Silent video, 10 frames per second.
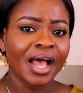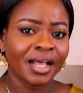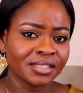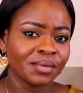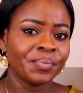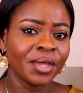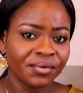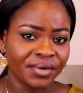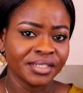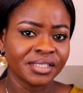as a
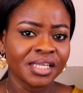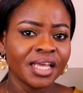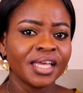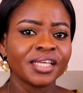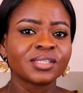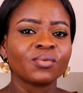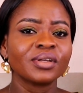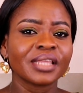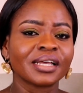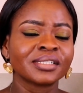parent, is the
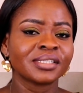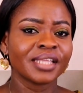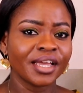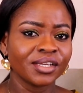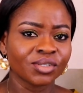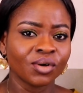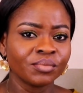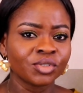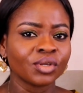one that stays home.